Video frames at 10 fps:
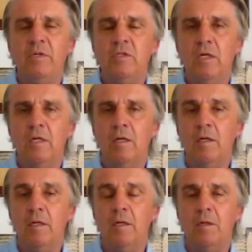
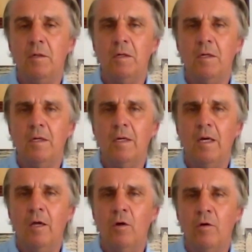particularly
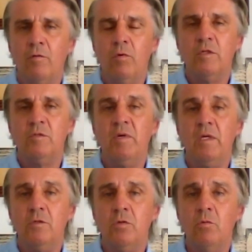a lot of what is
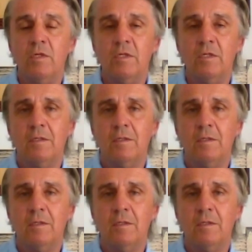being taught